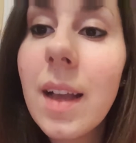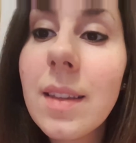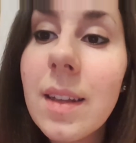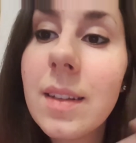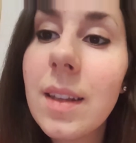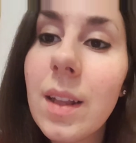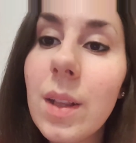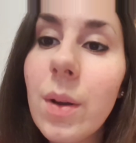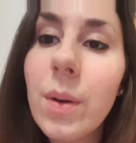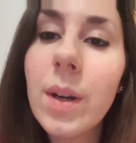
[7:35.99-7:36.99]
as unto the
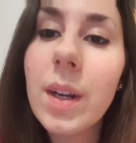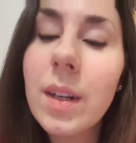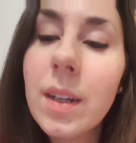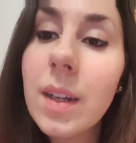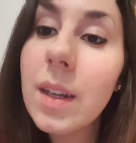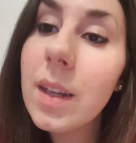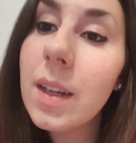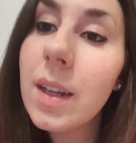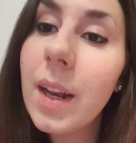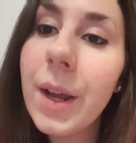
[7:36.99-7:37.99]
Lord,
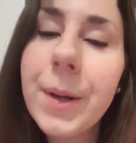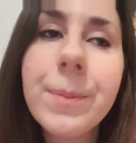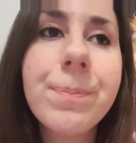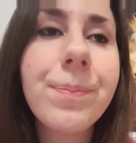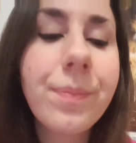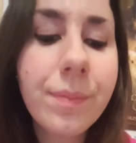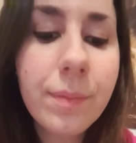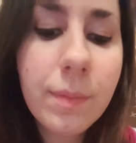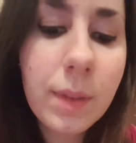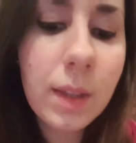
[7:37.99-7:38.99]
you know.
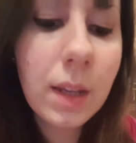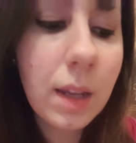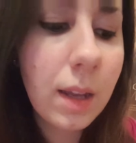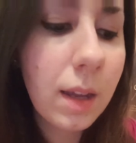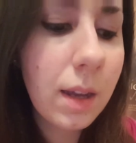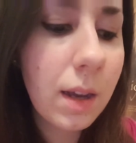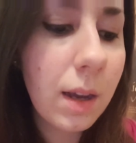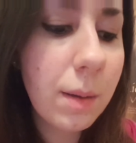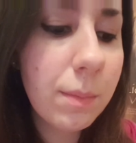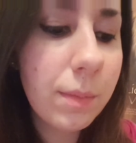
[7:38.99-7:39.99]

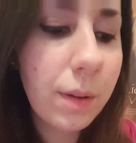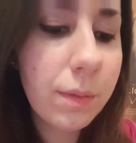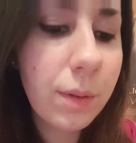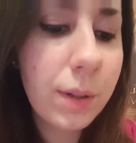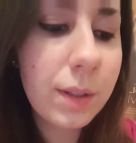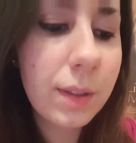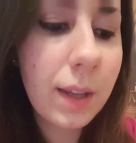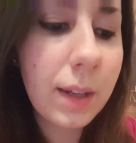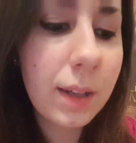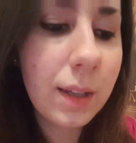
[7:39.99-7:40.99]
Um, of course,
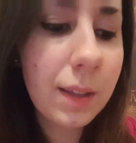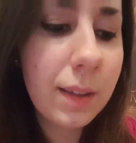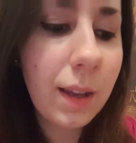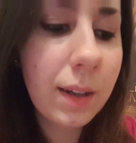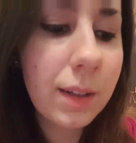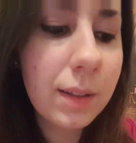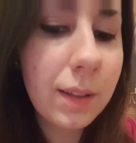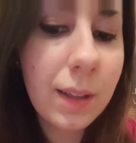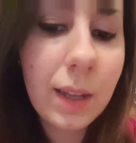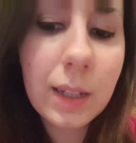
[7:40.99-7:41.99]
like, it's not good
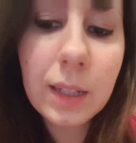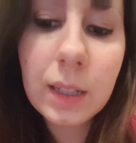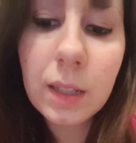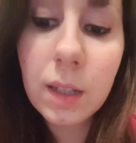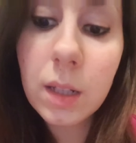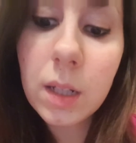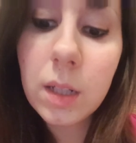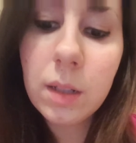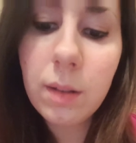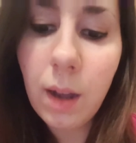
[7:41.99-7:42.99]
to, like,
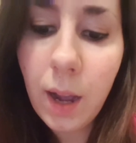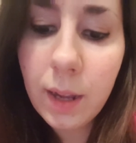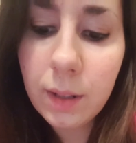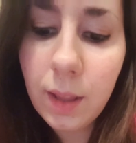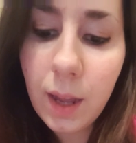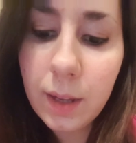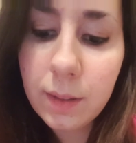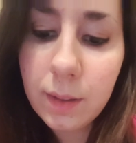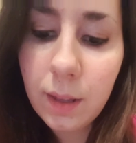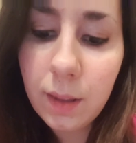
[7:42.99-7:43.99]
idolize